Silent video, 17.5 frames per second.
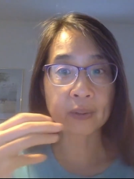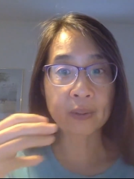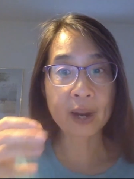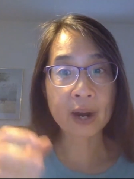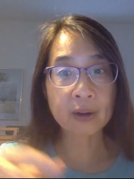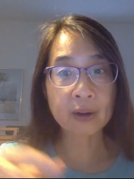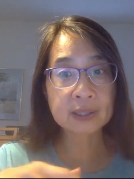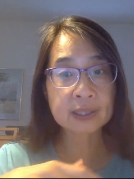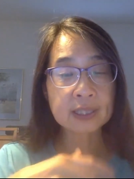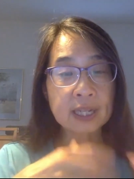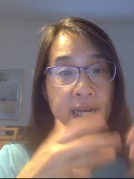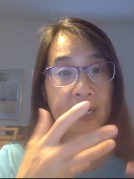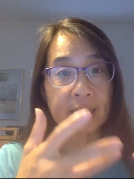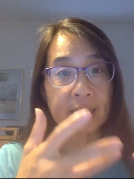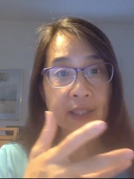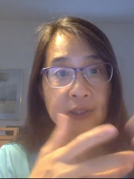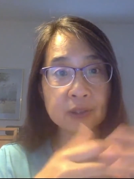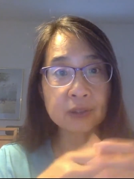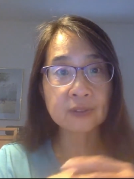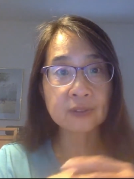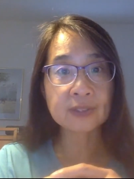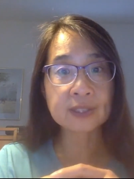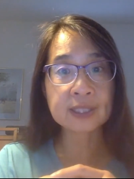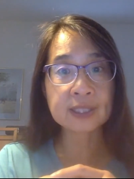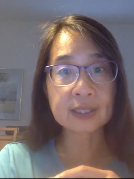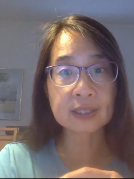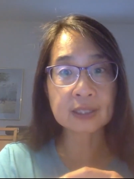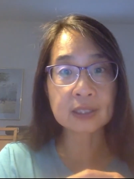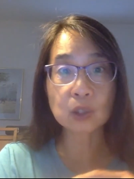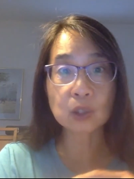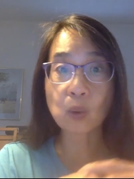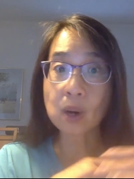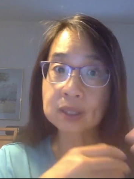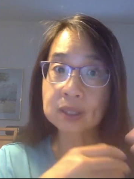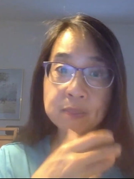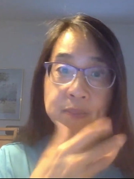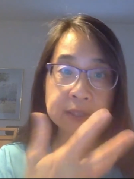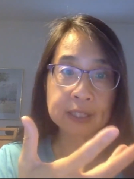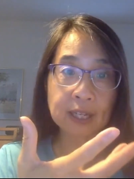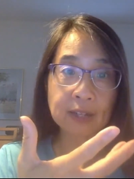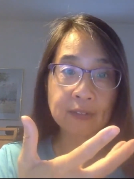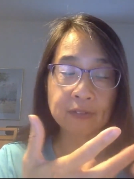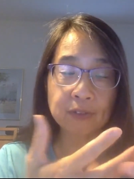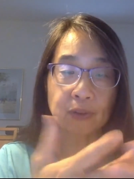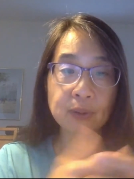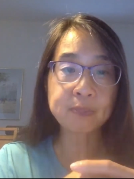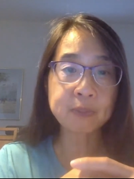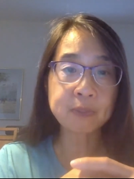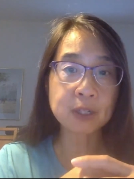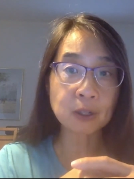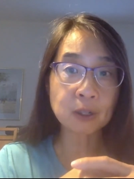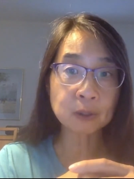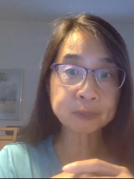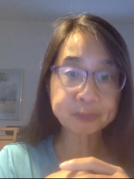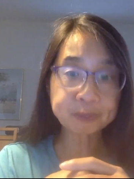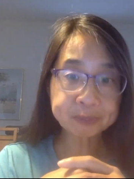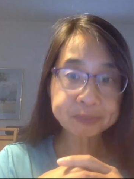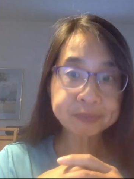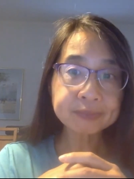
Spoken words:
our signing services, quantum safe crypto.